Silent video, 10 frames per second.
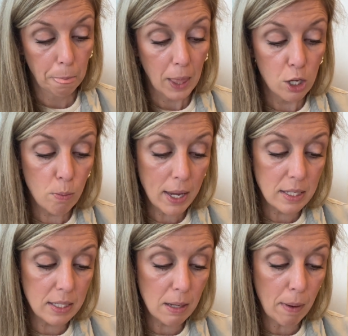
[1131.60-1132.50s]
You may
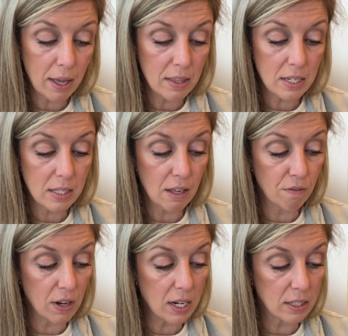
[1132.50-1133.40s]
see by this that
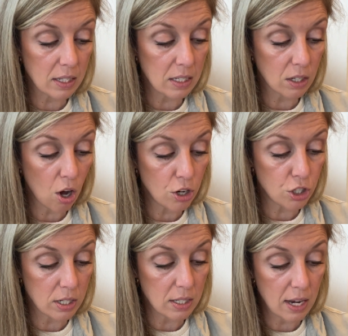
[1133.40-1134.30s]
Phoenix's
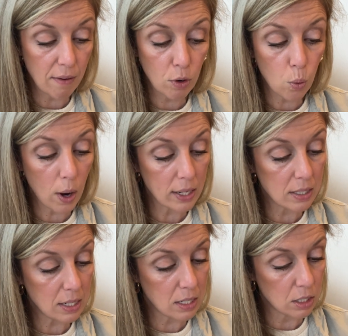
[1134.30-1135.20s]
conscience never quite
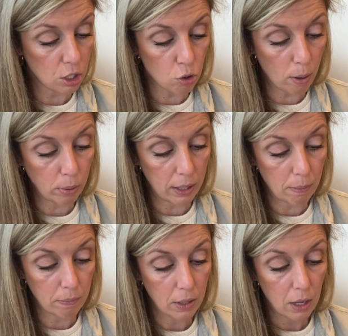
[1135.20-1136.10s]
ceased to trouble
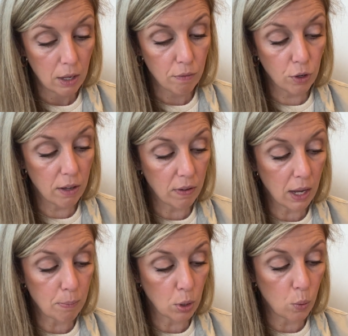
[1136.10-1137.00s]
him, for giving
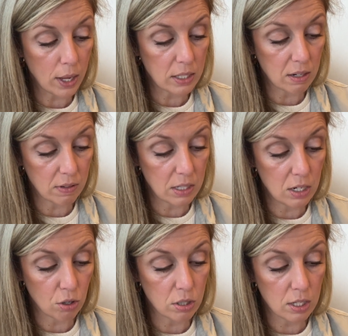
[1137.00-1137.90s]
up the quest of his
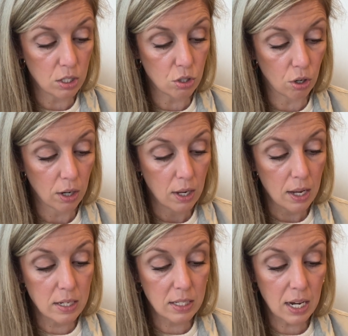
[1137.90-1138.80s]
dear sister
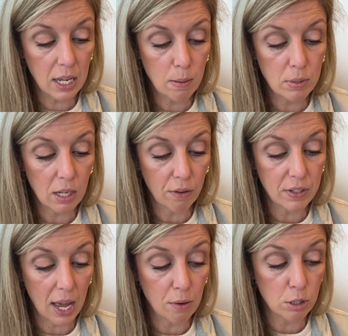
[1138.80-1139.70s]
and sitting himself
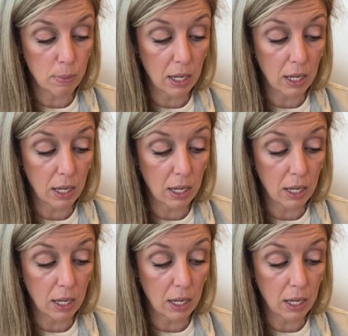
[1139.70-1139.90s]
down to be